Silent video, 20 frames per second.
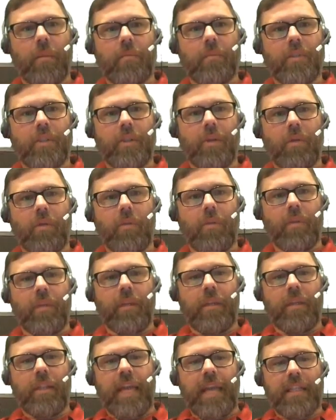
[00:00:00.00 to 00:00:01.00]
So
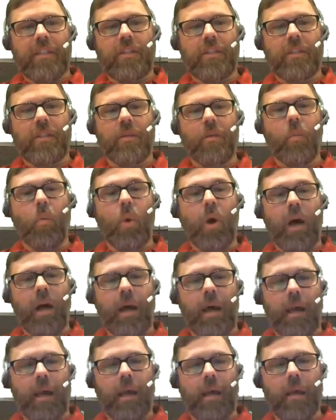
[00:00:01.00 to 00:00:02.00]
that's
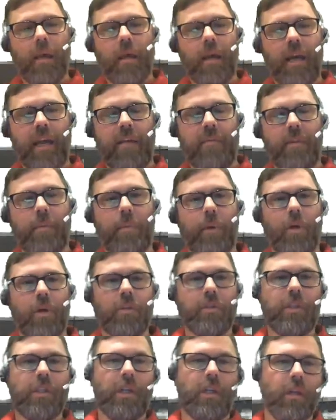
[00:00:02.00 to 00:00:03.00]
why I had the
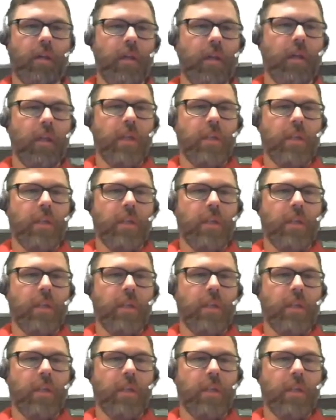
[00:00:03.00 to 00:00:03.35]
pause here.